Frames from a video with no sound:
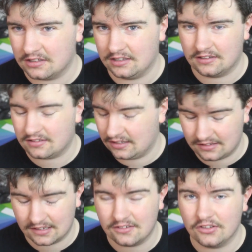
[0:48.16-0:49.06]

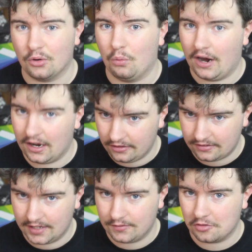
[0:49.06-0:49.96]
considering they're
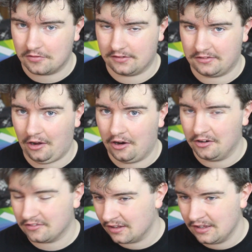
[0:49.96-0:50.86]
wireless headphones for
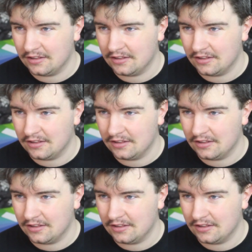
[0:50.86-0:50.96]
starters,